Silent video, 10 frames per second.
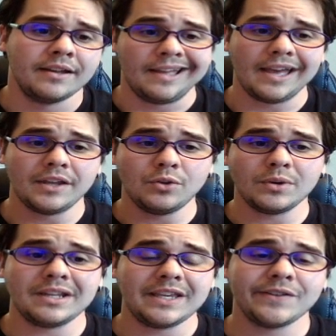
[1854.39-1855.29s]
And you
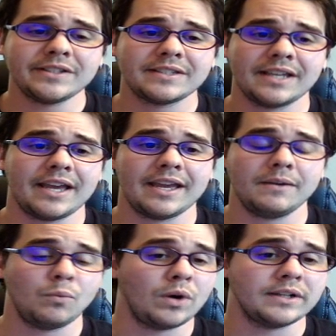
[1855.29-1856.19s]
can even say
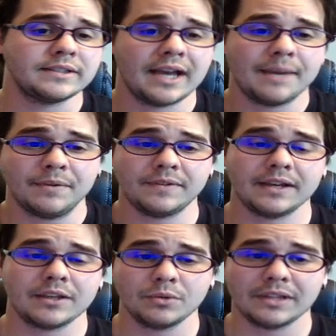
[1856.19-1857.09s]
what type of
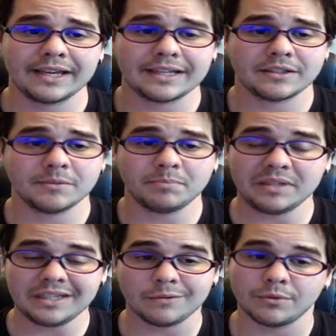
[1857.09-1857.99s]
deck you would like it to
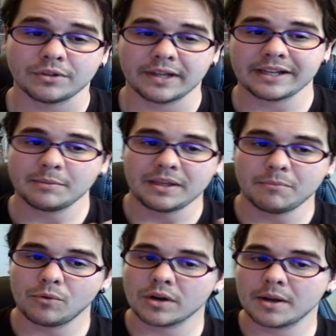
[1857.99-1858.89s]
be. Would you like it to be
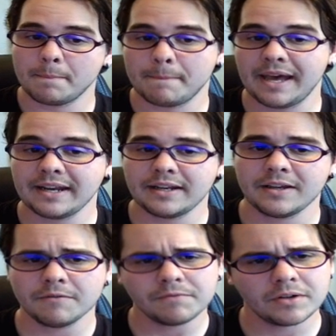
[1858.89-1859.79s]
more
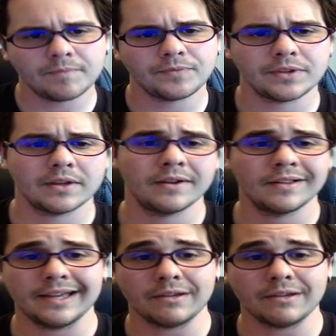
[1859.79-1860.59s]
competitive, like